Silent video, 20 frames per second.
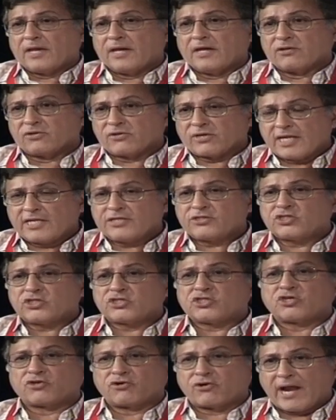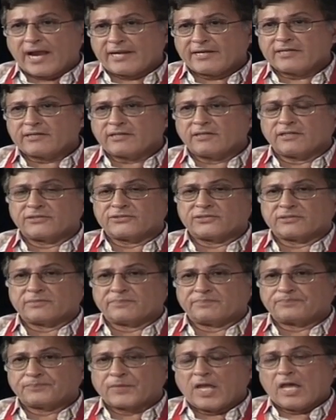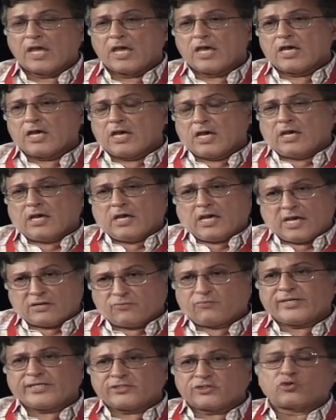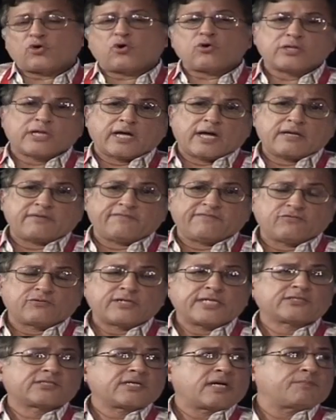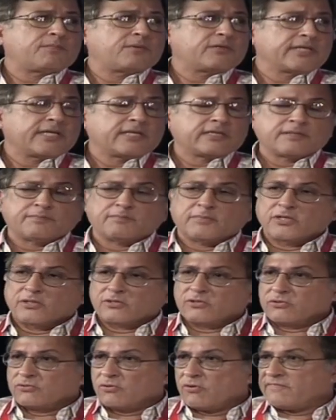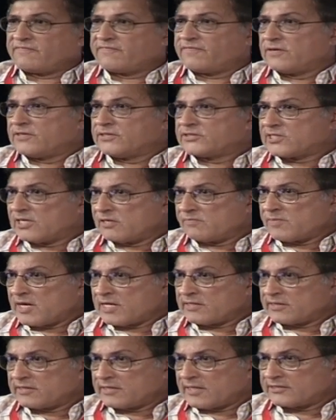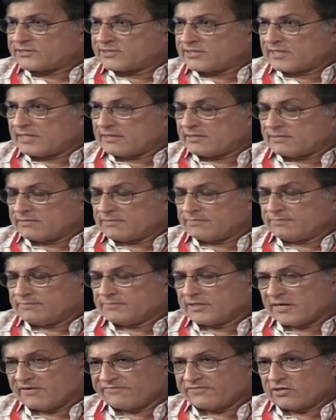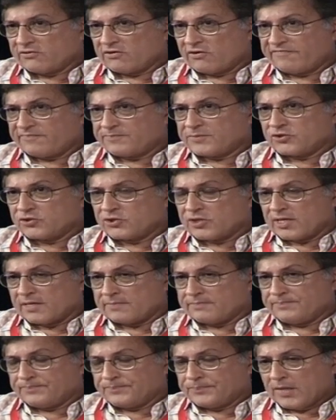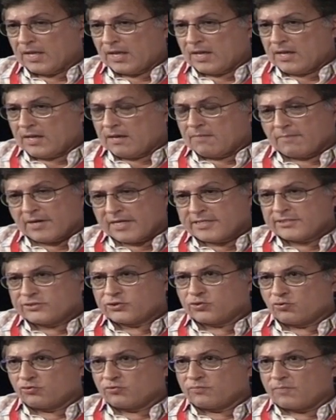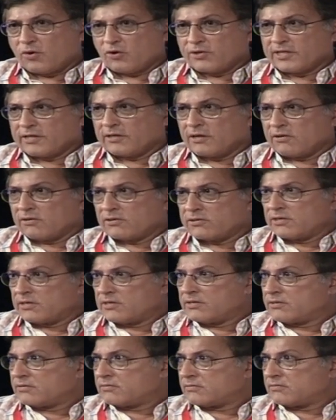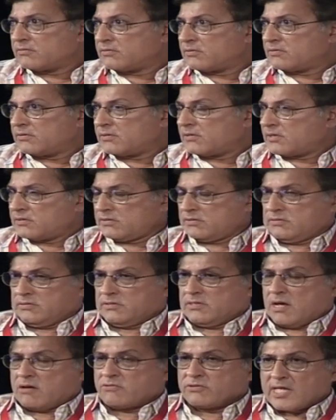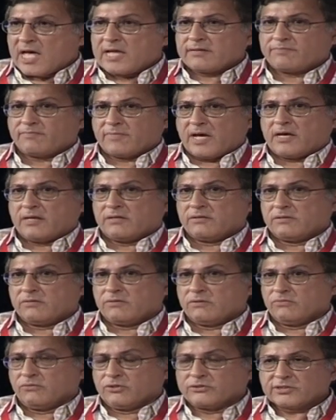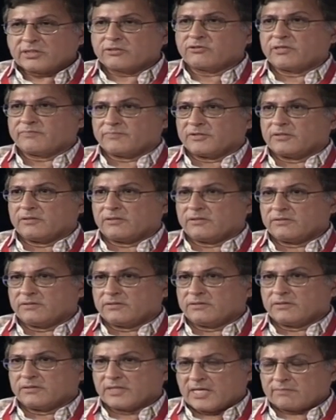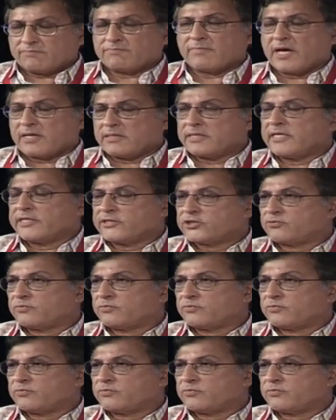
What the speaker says: religious radicalism. And we saw that, for example, in the murder of Salman Taseer, governor of Punjab, by his own bodyguard. Now, that man was a criminal. That man needs